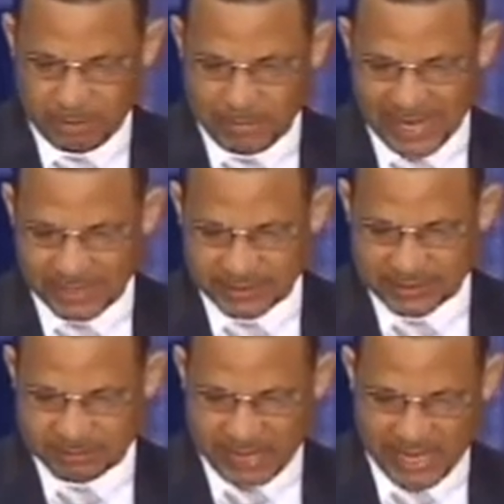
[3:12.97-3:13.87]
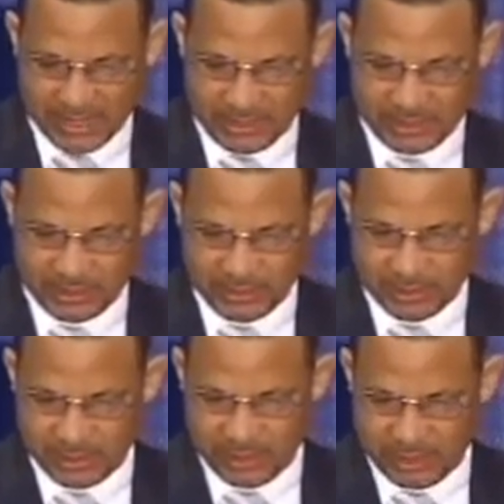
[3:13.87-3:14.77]
balanced by
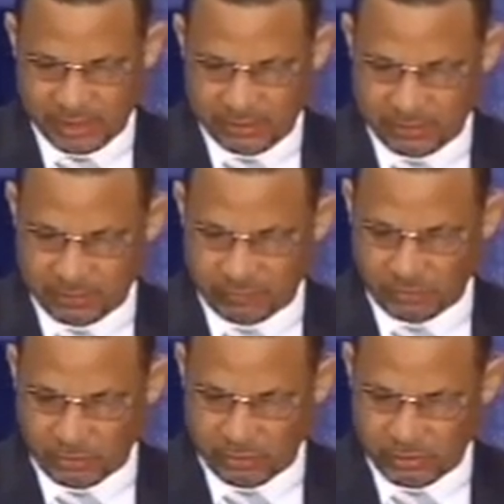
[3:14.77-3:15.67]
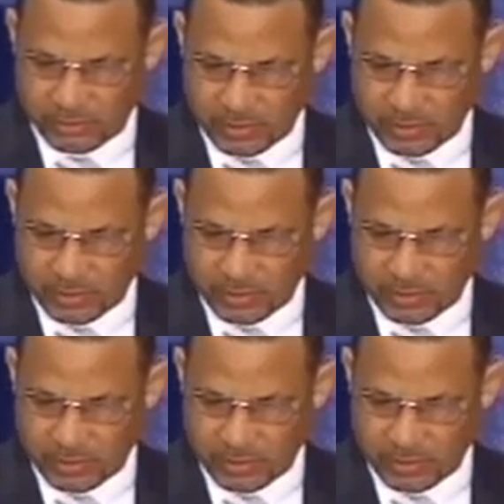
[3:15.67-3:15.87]
the need for